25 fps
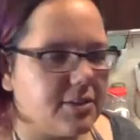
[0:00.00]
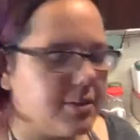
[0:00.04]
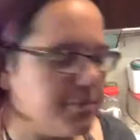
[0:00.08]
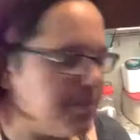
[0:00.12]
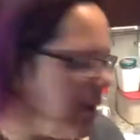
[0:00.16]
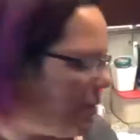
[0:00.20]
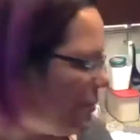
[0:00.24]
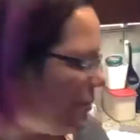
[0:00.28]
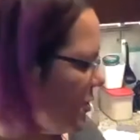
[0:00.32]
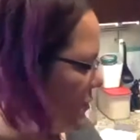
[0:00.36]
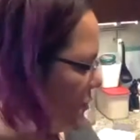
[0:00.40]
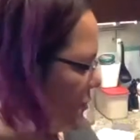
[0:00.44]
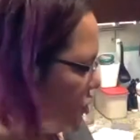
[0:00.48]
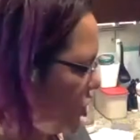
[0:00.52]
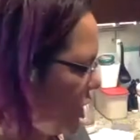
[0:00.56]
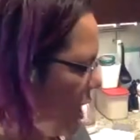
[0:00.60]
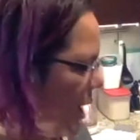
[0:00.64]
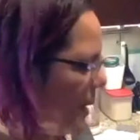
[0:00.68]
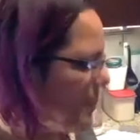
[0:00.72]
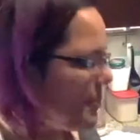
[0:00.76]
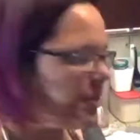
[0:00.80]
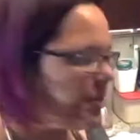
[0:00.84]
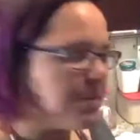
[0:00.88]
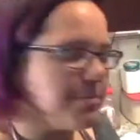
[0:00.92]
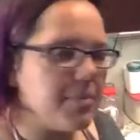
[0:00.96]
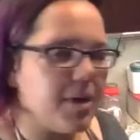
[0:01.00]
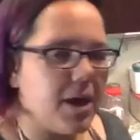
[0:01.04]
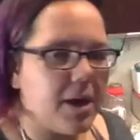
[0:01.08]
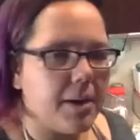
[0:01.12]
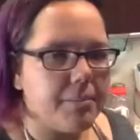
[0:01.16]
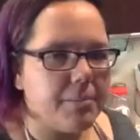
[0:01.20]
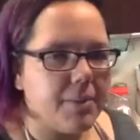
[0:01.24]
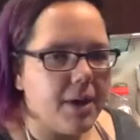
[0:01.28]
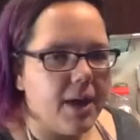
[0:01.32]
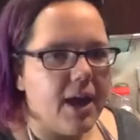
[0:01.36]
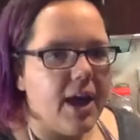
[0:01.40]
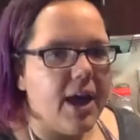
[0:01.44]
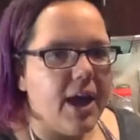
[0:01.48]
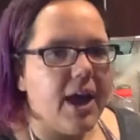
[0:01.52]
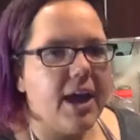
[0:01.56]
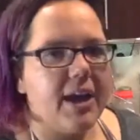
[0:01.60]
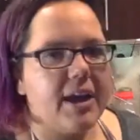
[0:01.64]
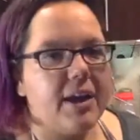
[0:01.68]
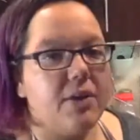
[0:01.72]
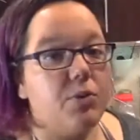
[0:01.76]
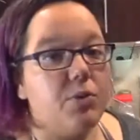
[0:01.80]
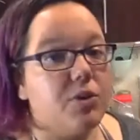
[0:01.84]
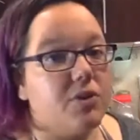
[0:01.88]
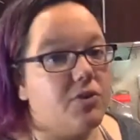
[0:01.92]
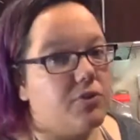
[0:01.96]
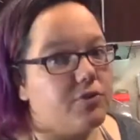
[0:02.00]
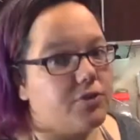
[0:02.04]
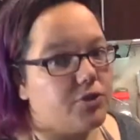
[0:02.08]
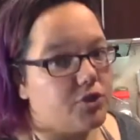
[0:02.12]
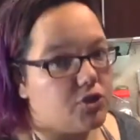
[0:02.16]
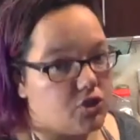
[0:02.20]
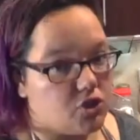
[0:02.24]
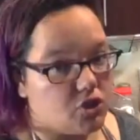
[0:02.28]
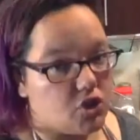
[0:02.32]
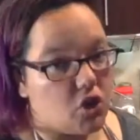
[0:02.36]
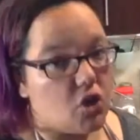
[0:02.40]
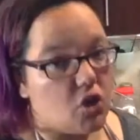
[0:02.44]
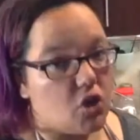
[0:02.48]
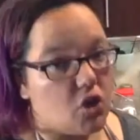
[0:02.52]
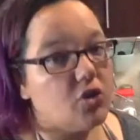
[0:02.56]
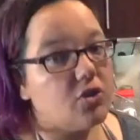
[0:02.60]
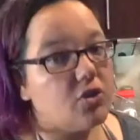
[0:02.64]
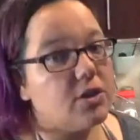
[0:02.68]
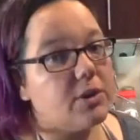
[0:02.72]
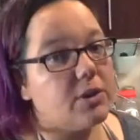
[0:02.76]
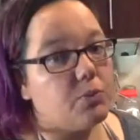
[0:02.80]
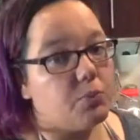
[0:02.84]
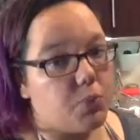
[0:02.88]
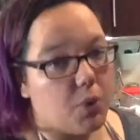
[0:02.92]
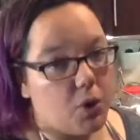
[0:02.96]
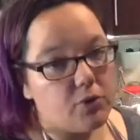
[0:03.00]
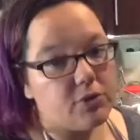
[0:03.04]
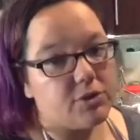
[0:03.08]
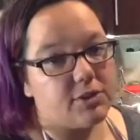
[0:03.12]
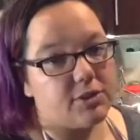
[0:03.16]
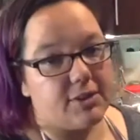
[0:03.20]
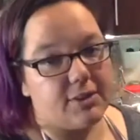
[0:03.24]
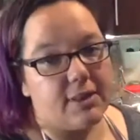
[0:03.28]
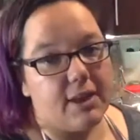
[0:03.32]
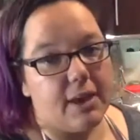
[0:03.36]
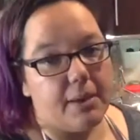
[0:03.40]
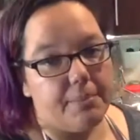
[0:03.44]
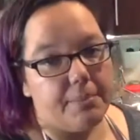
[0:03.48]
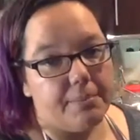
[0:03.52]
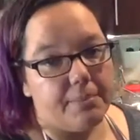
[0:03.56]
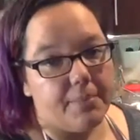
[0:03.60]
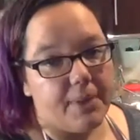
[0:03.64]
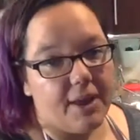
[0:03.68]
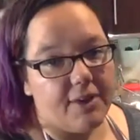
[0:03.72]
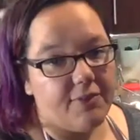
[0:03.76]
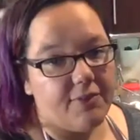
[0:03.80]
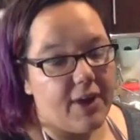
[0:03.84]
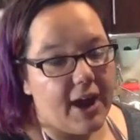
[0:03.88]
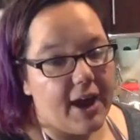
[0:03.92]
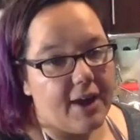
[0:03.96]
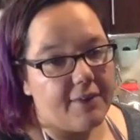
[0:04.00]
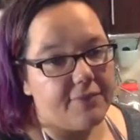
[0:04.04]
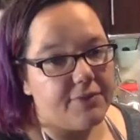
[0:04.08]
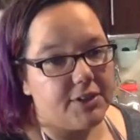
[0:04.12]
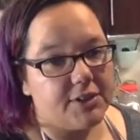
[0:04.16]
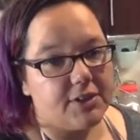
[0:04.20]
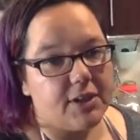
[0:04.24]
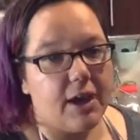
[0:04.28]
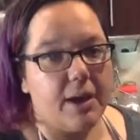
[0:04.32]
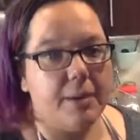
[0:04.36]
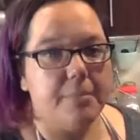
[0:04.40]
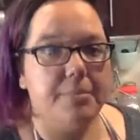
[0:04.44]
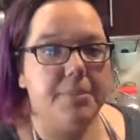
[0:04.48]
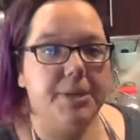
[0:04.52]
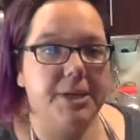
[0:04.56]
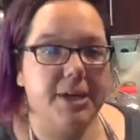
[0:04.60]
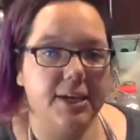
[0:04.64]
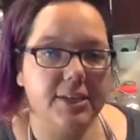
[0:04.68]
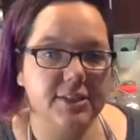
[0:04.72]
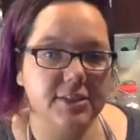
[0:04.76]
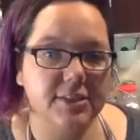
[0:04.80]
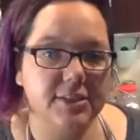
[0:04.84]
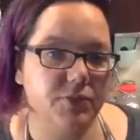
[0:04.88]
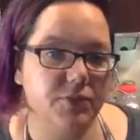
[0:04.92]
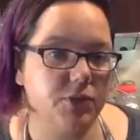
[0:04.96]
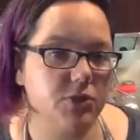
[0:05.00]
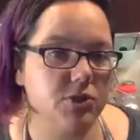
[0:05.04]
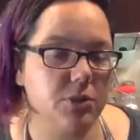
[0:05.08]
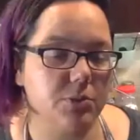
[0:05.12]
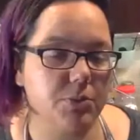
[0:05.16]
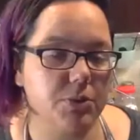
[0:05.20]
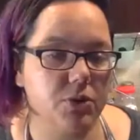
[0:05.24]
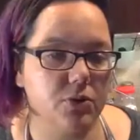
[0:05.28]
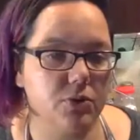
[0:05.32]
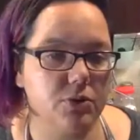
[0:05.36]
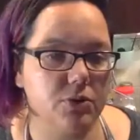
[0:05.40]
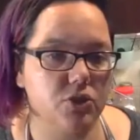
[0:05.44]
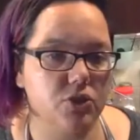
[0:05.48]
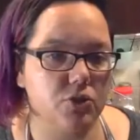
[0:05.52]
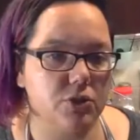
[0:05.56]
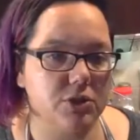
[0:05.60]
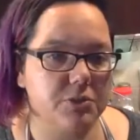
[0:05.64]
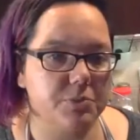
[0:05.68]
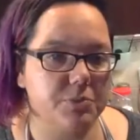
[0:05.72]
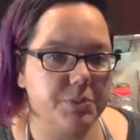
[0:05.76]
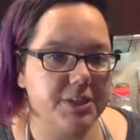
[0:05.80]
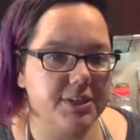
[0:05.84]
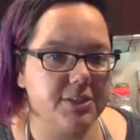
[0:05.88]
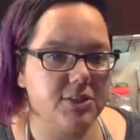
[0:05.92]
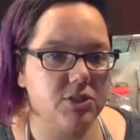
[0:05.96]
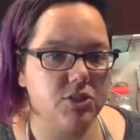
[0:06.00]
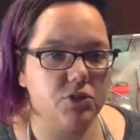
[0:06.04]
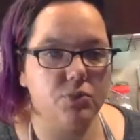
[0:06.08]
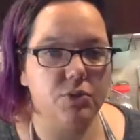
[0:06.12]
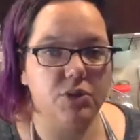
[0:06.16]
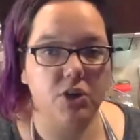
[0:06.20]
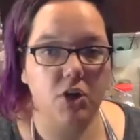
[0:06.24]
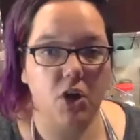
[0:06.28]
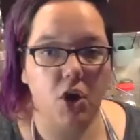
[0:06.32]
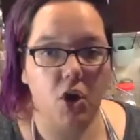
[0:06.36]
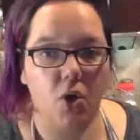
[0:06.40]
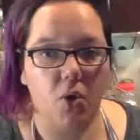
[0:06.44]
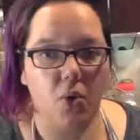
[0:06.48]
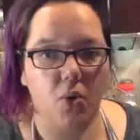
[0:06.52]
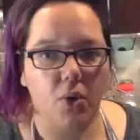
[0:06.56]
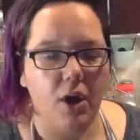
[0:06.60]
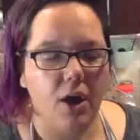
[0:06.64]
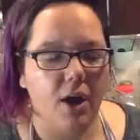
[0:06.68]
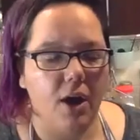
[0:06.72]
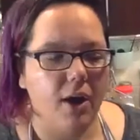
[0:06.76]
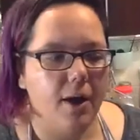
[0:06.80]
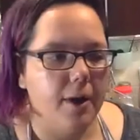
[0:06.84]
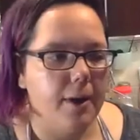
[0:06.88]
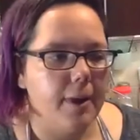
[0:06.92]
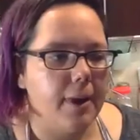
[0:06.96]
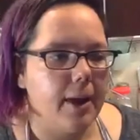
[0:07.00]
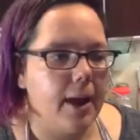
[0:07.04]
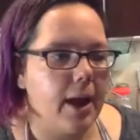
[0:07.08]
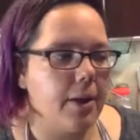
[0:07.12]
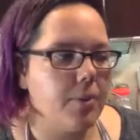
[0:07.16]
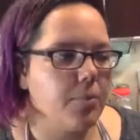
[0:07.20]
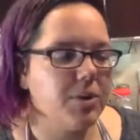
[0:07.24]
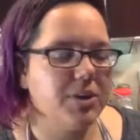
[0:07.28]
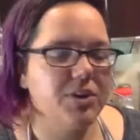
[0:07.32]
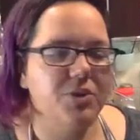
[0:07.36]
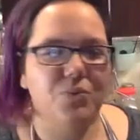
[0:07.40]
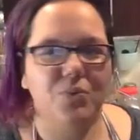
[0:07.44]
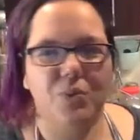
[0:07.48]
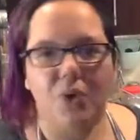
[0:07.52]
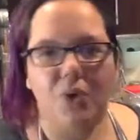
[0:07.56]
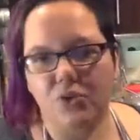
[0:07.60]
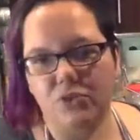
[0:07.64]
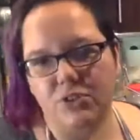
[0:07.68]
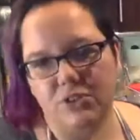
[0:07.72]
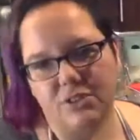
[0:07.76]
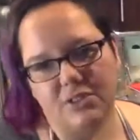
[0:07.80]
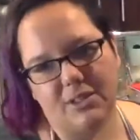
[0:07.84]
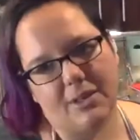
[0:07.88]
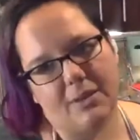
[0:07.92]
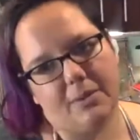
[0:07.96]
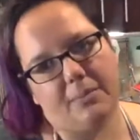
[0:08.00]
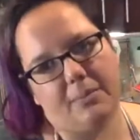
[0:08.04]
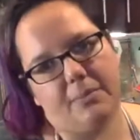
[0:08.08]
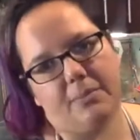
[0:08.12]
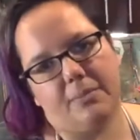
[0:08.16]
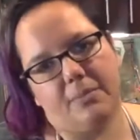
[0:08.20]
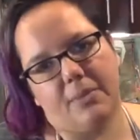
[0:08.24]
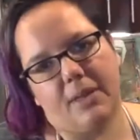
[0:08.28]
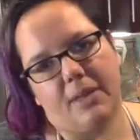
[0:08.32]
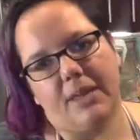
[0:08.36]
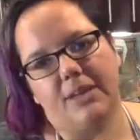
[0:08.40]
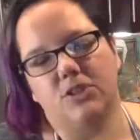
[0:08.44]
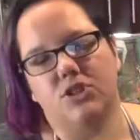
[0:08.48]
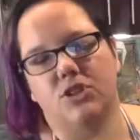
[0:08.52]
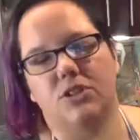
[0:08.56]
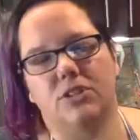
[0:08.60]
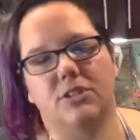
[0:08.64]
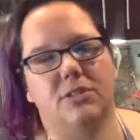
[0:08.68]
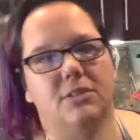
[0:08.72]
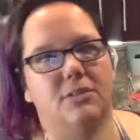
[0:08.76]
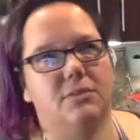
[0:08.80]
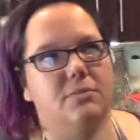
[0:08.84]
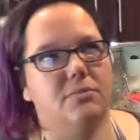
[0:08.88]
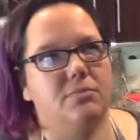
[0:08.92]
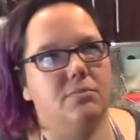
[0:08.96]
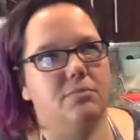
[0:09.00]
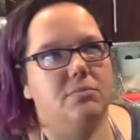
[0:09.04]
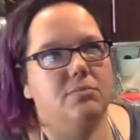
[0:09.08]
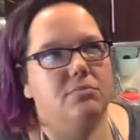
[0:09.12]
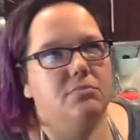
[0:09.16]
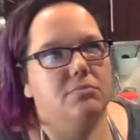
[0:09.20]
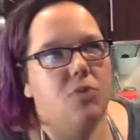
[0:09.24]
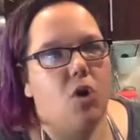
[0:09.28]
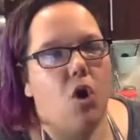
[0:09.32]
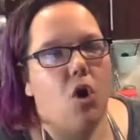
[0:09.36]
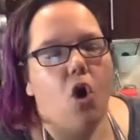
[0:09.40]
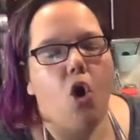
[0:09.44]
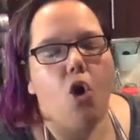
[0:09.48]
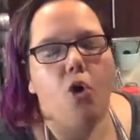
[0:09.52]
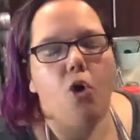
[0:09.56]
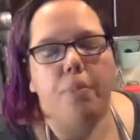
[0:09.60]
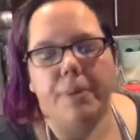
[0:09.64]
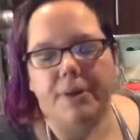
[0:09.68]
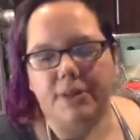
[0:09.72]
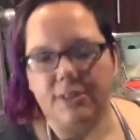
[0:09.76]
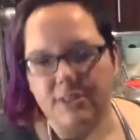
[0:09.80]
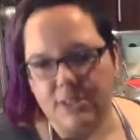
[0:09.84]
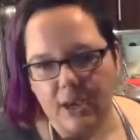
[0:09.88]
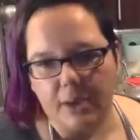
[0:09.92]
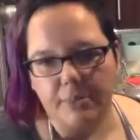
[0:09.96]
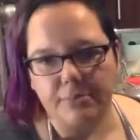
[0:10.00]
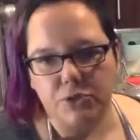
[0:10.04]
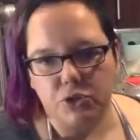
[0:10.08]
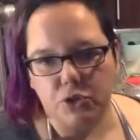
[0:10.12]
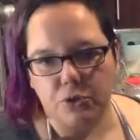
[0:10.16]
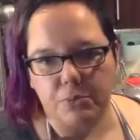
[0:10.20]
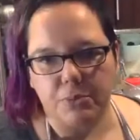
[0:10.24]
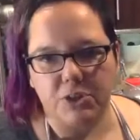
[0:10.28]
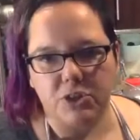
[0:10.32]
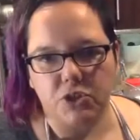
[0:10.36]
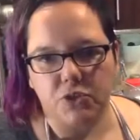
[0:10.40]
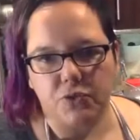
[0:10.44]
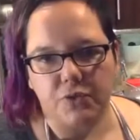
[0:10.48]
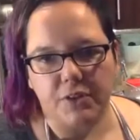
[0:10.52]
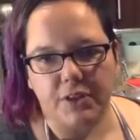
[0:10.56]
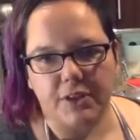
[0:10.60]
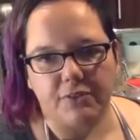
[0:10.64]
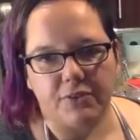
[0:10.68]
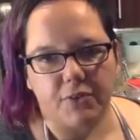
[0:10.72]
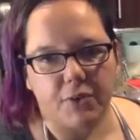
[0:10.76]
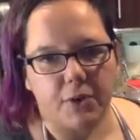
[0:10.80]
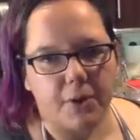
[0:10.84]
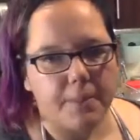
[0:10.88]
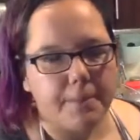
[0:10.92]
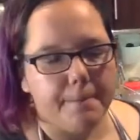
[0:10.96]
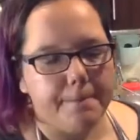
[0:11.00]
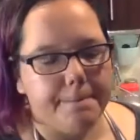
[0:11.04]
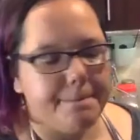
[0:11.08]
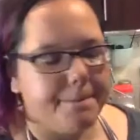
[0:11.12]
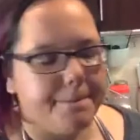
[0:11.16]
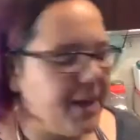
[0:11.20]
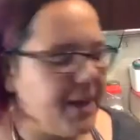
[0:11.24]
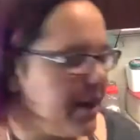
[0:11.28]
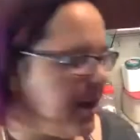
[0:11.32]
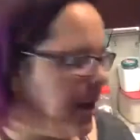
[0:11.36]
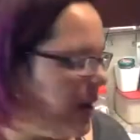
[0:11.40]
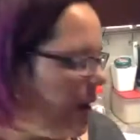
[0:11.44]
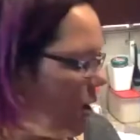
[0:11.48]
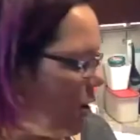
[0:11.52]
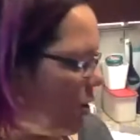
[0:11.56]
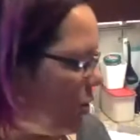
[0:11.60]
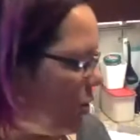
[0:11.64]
them. I would have chopped them up and I would have certainly roasted them if I have the time. Because if you're someone who enjoys beets, you would know um, when you roast them, it just opens up so much flavor. They are